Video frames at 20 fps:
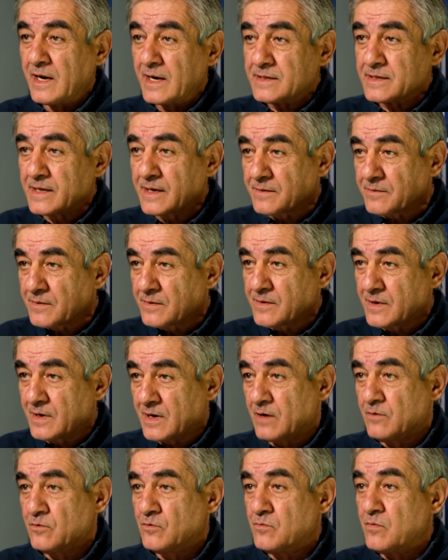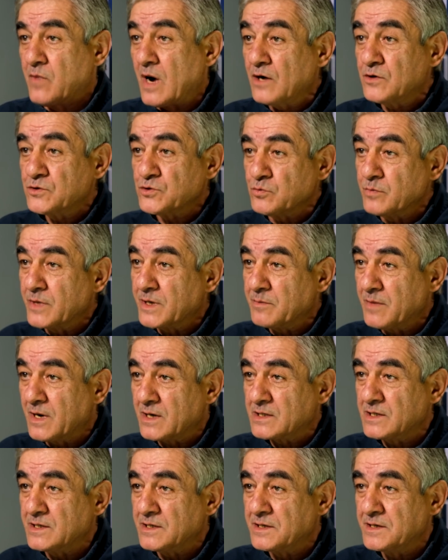move back from half
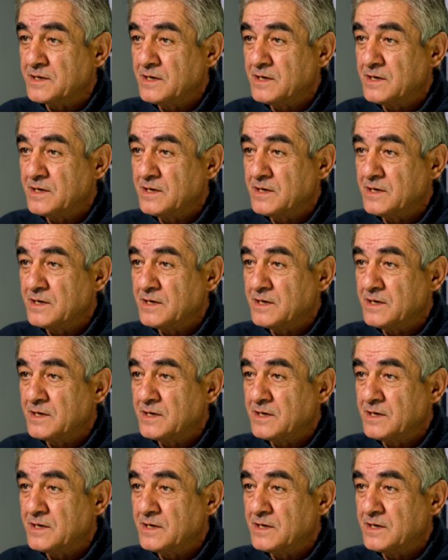and